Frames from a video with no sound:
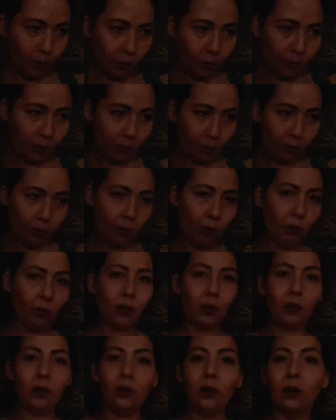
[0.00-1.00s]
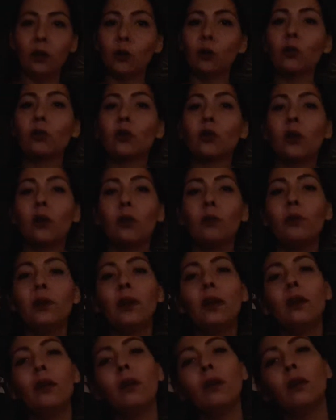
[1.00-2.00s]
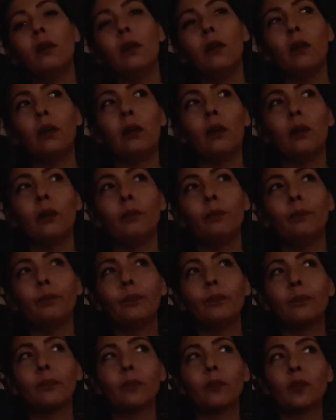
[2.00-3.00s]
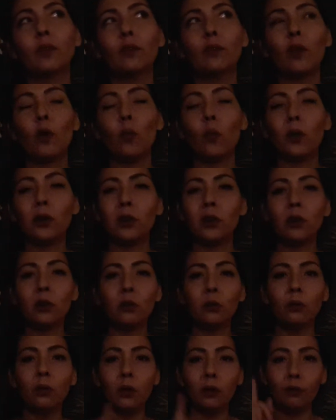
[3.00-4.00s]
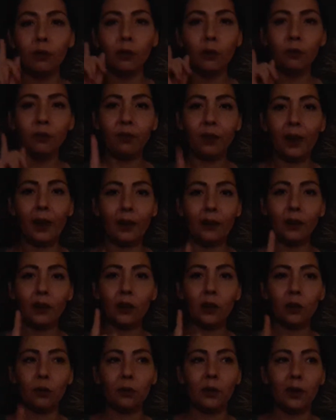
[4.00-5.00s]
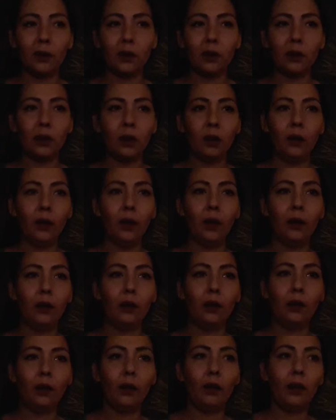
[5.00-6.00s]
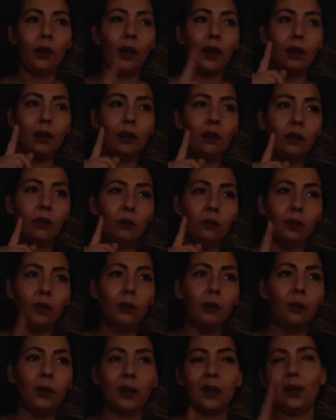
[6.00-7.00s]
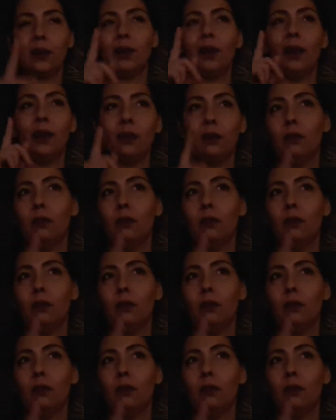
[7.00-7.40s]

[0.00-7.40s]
what do you call it? The tutorial for what to do if you find a syringe. And at viewers